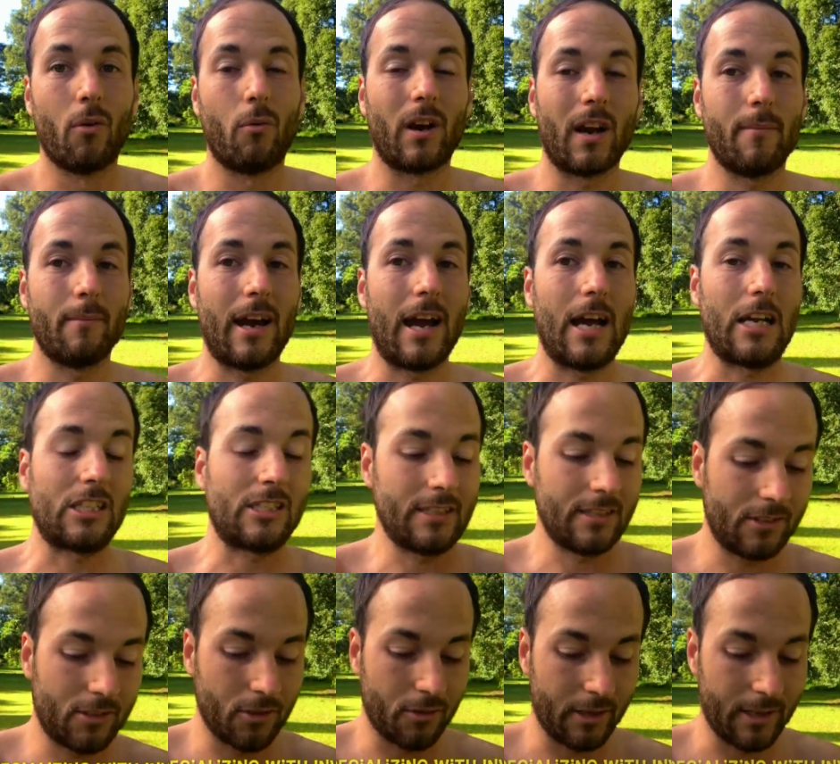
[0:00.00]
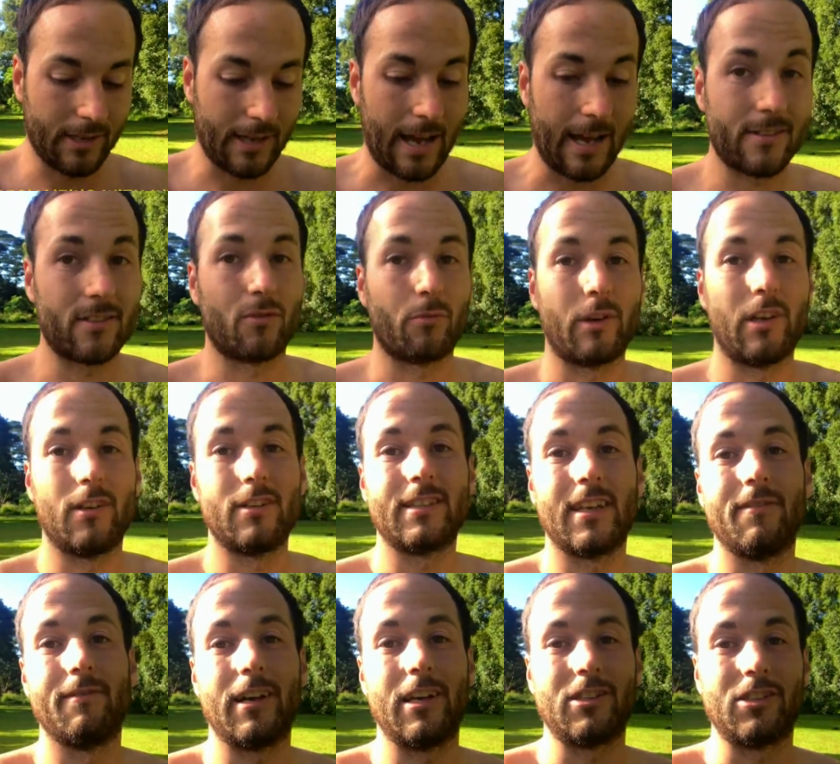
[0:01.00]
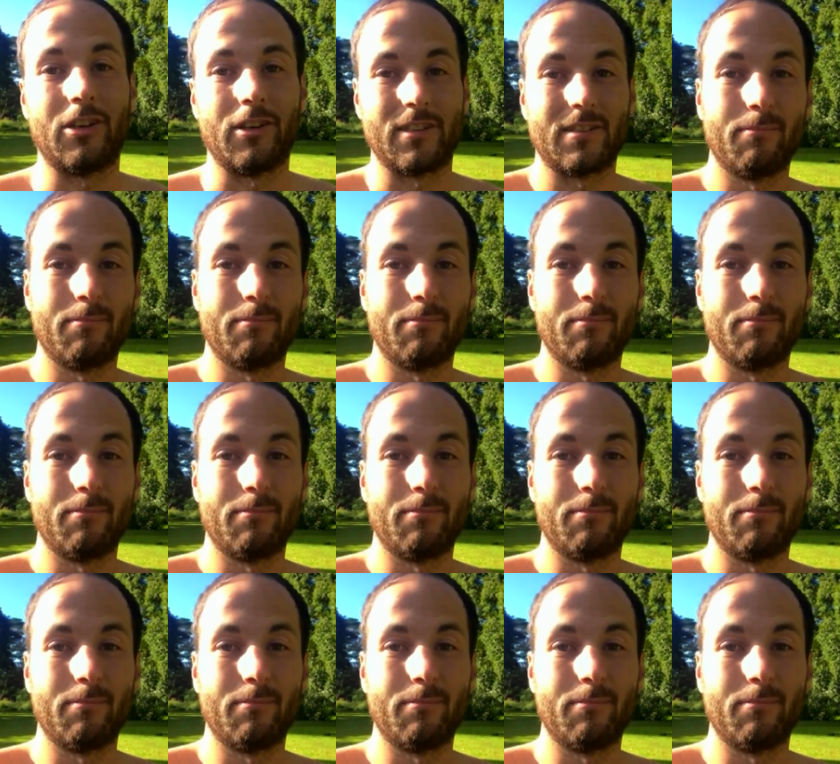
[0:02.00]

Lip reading: what I'm actually doing as a real estate investor.